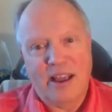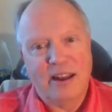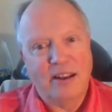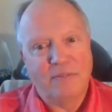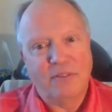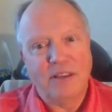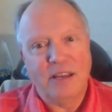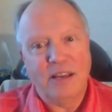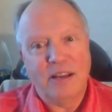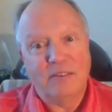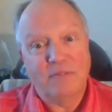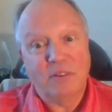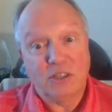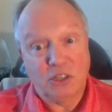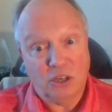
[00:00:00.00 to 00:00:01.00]
And if the
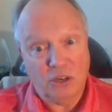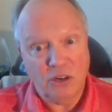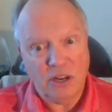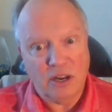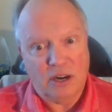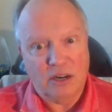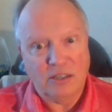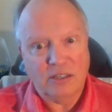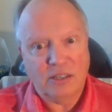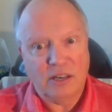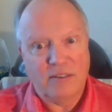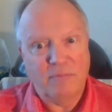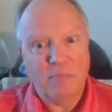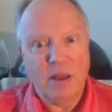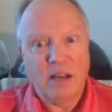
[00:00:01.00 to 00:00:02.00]
if the security guards
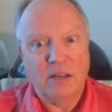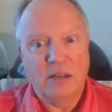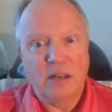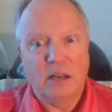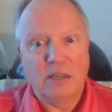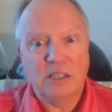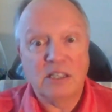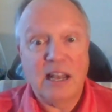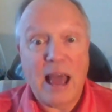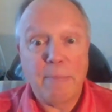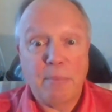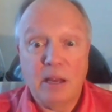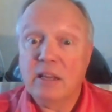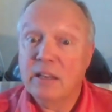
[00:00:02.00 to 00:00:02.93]
have been uh, slapping,